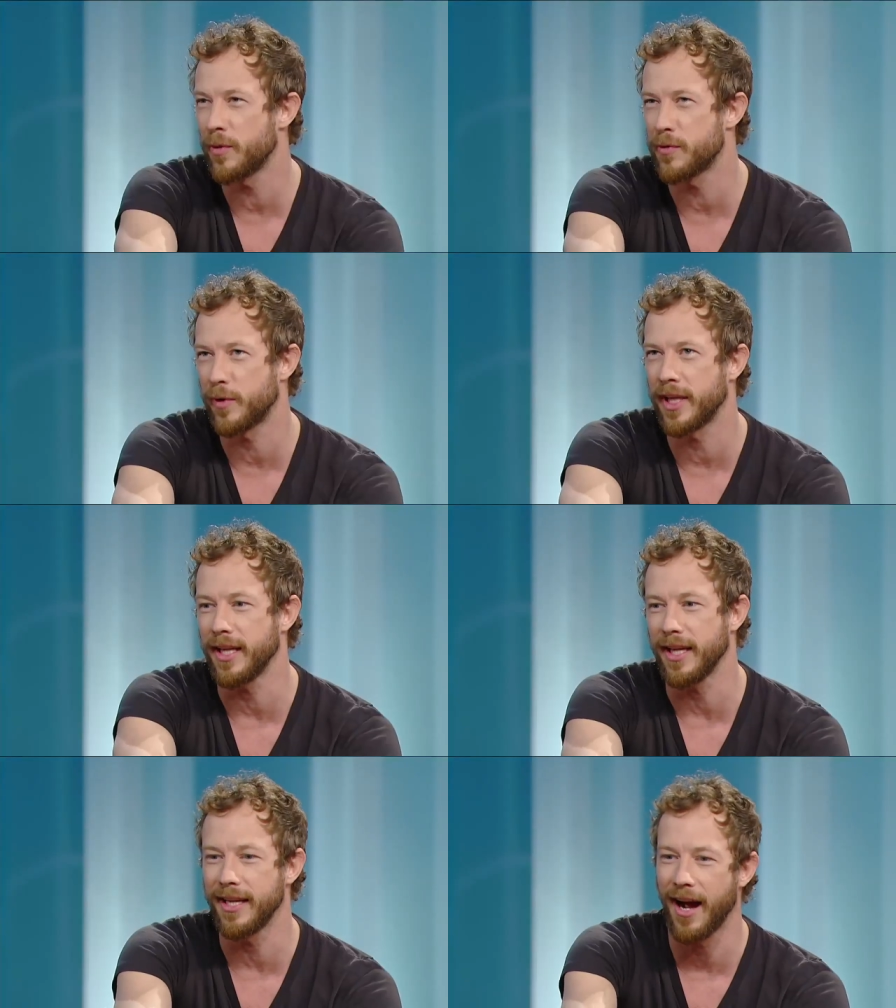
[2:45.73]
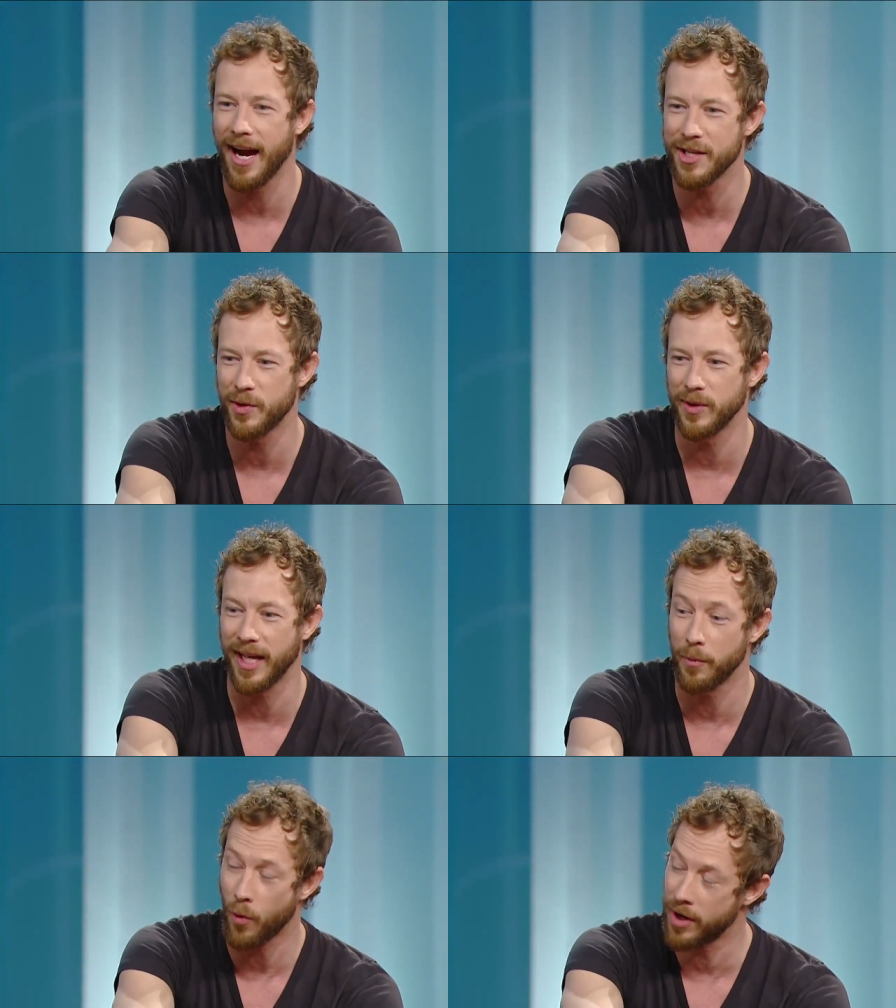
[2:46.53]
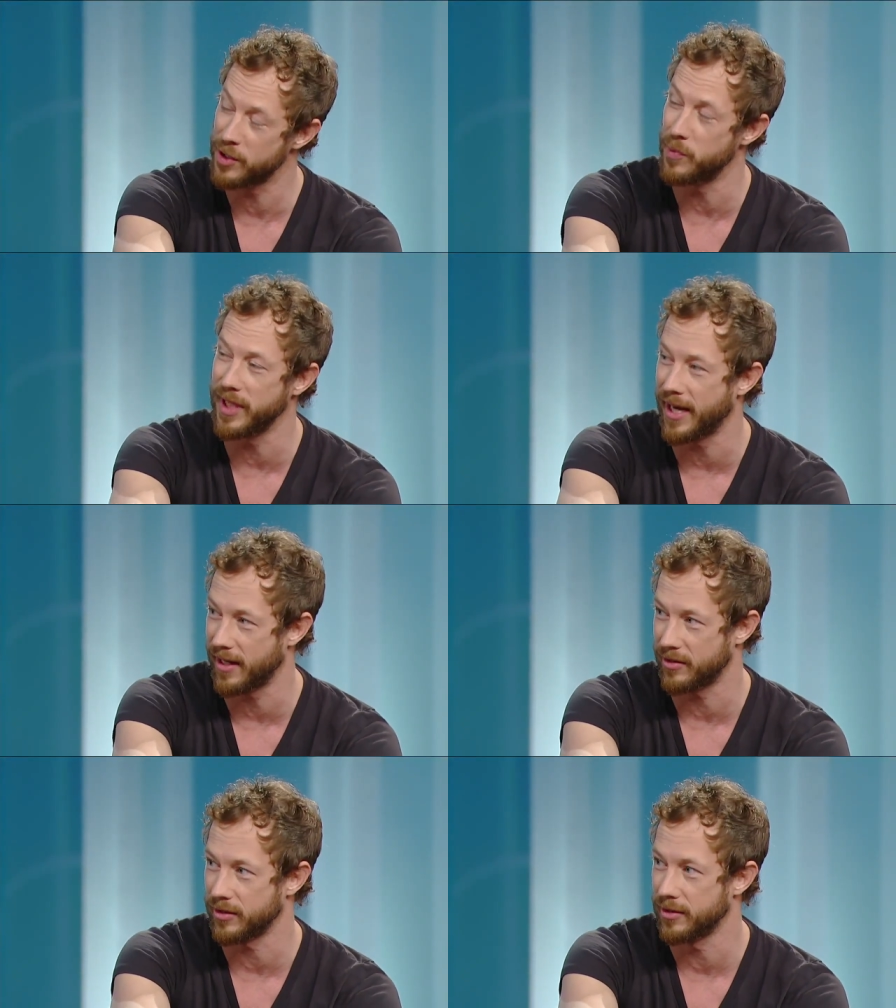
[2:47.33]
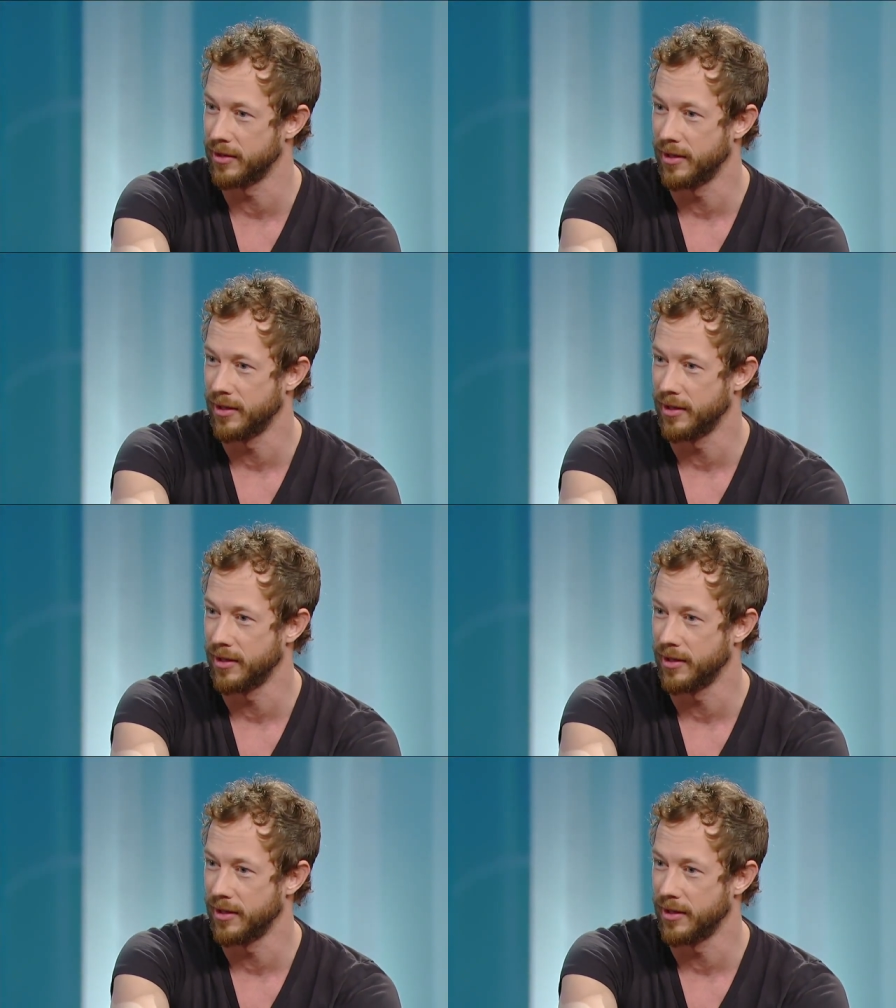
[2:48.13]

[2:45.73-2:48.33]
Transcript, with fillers: You know what's funny? In high school, I'd wanted to be an actor.